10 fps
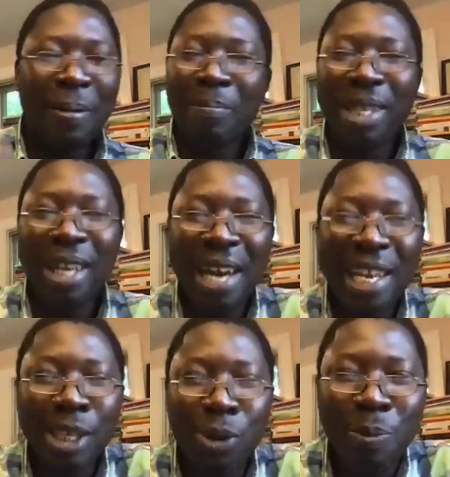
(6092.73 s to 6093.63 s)
But the
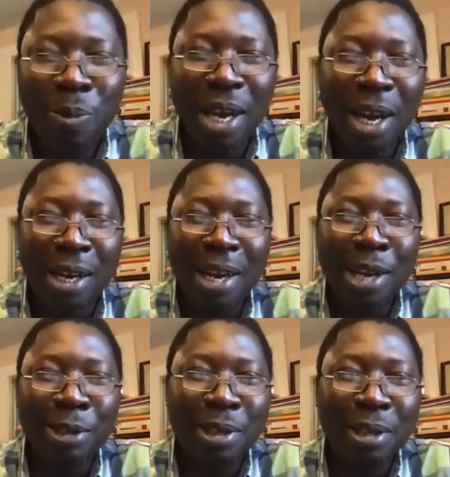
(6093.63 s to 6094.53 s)
rest could be a
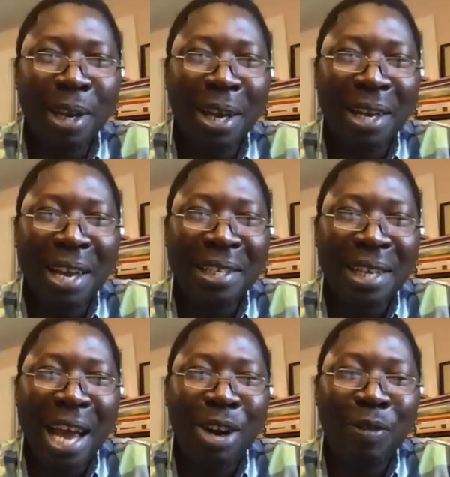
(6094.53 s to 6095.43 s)
curse against
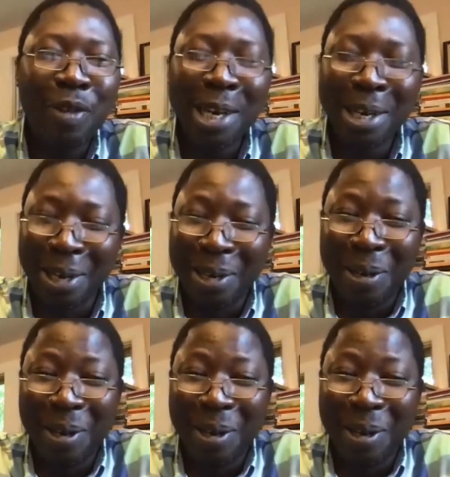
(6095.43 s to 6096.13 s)
Adolf Hitler.